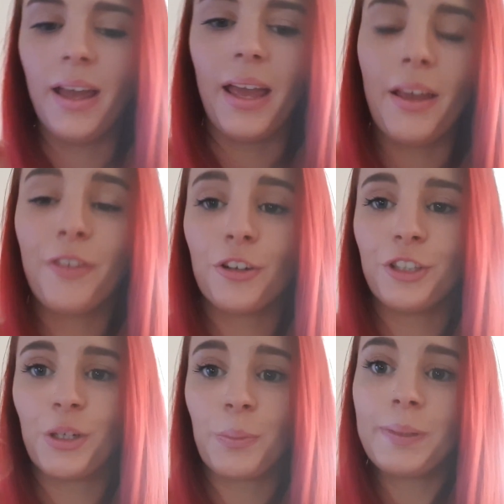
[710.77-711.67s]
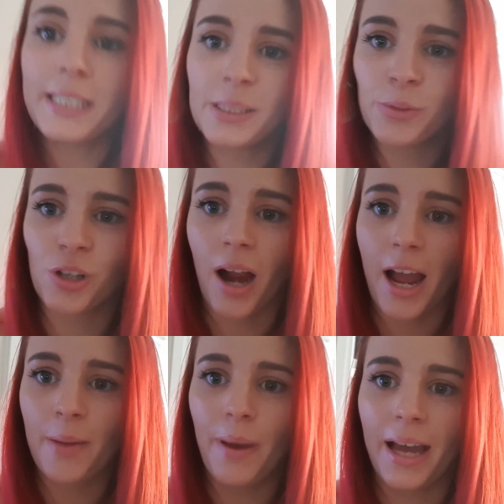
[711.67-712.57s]
If you're new, please
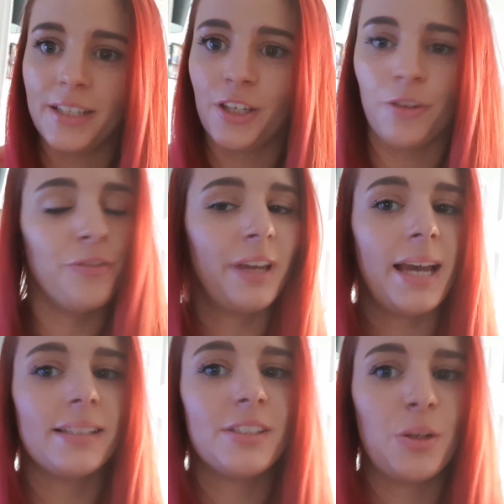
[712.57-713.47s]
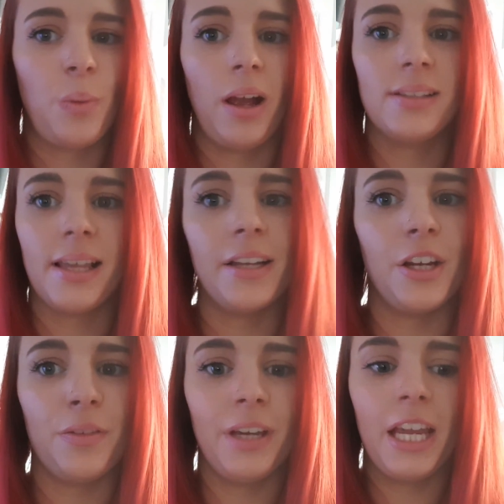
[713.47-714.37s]
subscribe and don't forget to press that
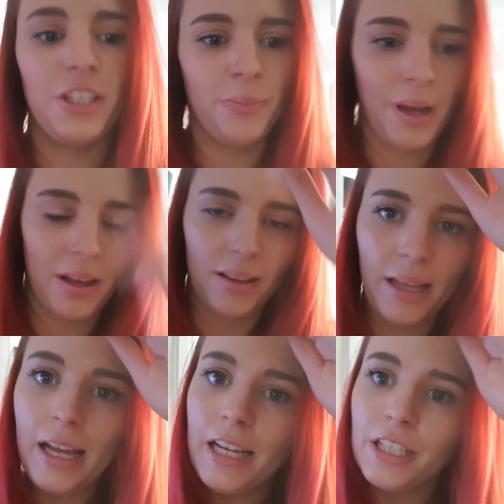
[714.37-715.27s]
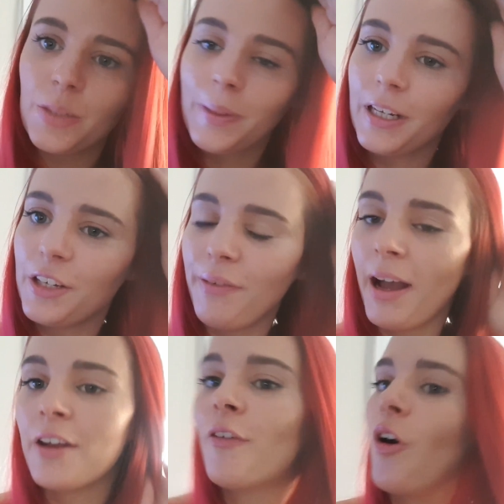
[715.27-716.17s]
notification bell to be
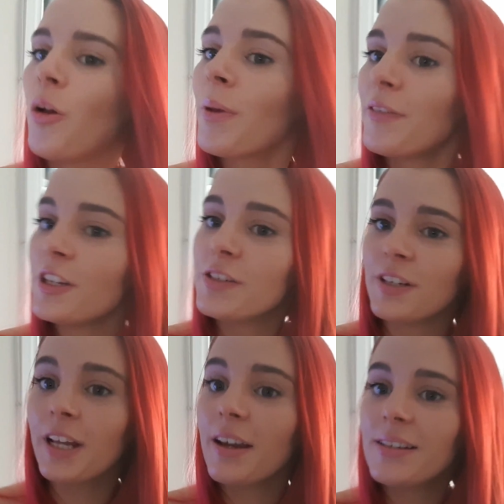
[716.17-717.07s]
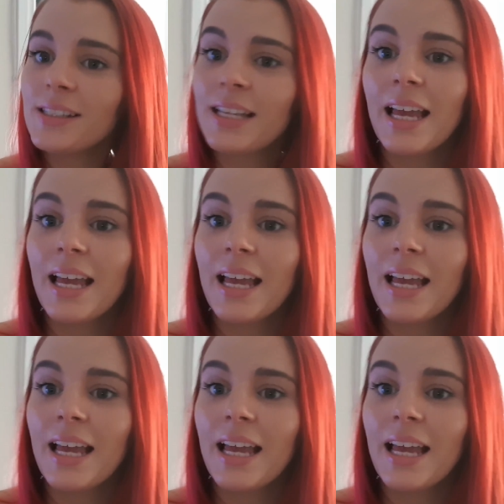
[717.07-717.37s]
notified of all my future videos.